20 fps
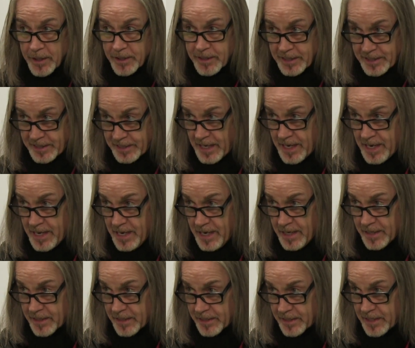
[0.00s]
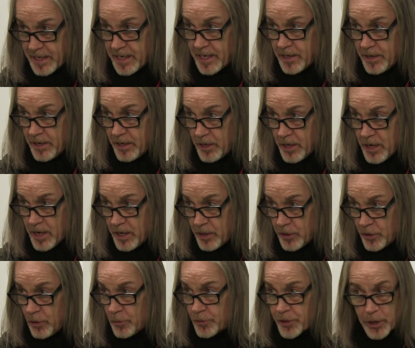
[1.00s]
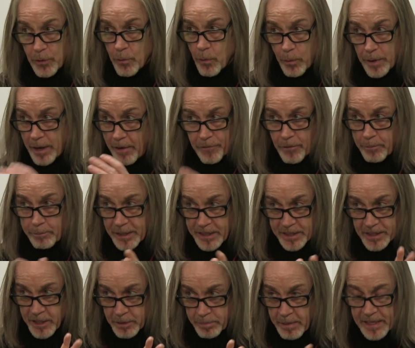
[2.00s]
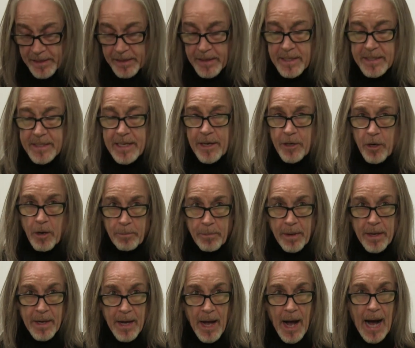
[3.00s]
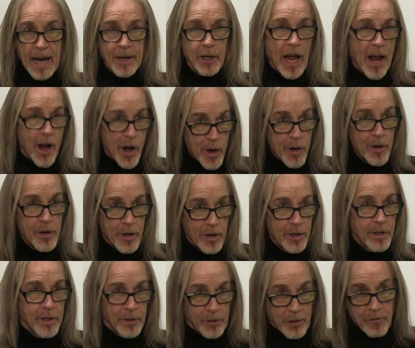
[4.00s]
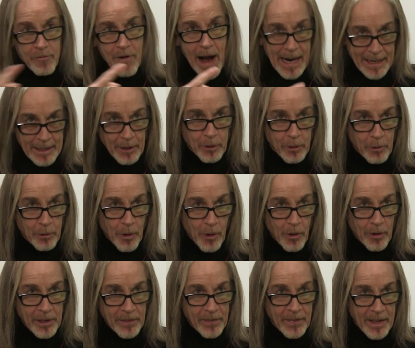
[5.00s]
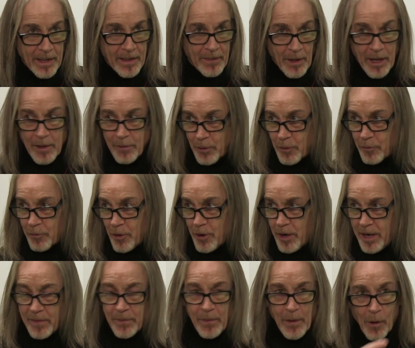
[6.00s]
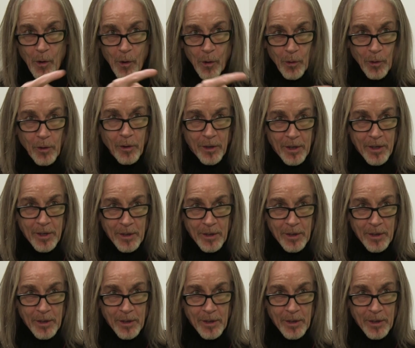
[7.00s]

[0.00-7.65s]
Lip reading: to see U2 or whatever business meeting it set up, and heard the racket going on in the hall